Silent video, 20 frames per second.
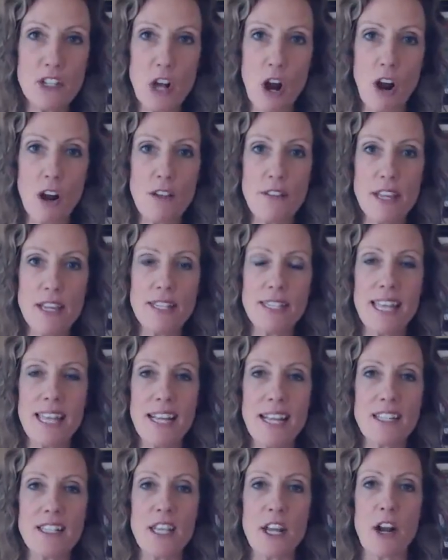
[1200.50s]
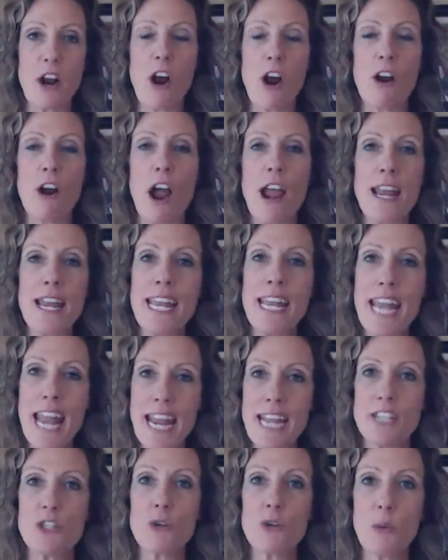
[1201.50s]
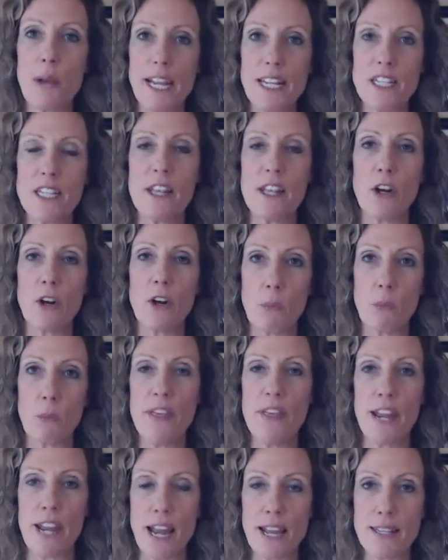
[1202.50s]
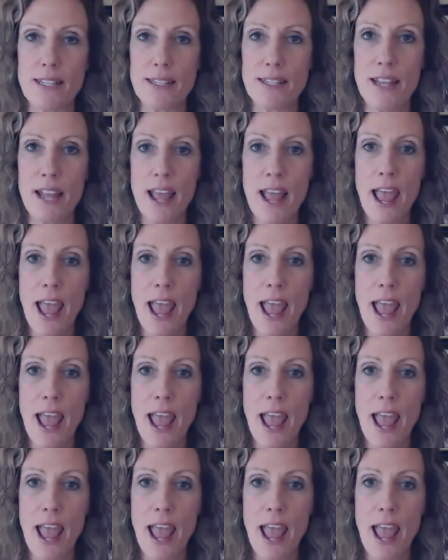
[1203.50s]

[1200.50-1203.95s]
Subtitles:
are these things that are innate traits that are within us.